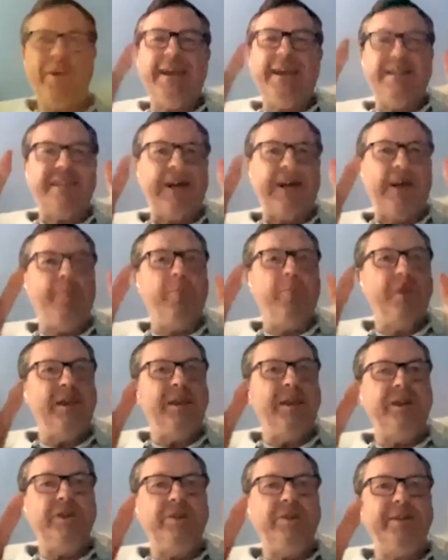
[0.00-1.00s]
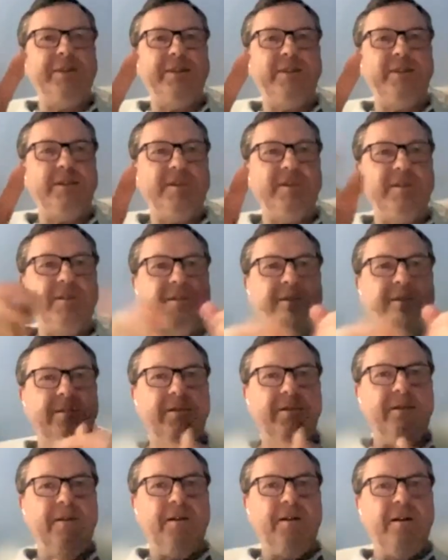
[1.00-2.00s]
think example and unity
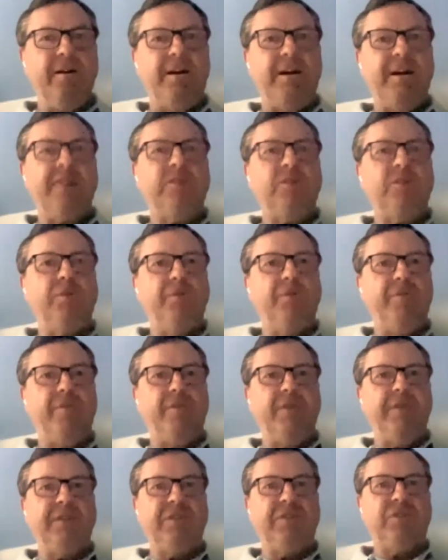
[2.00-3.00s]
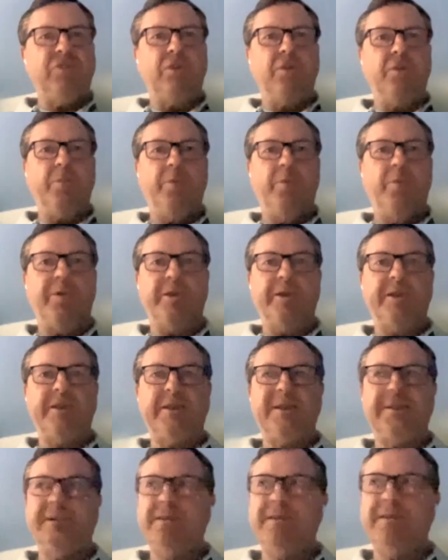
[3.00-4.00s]
are two very strong
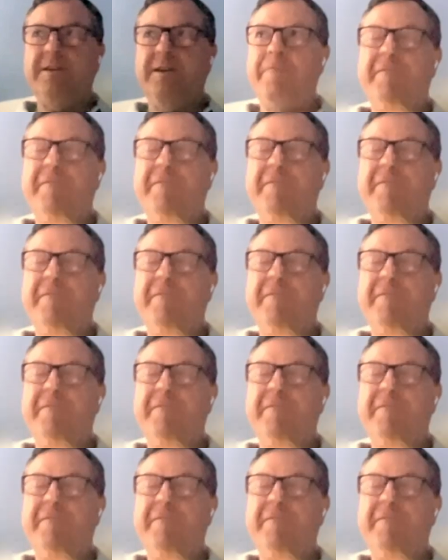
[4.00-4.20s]
points.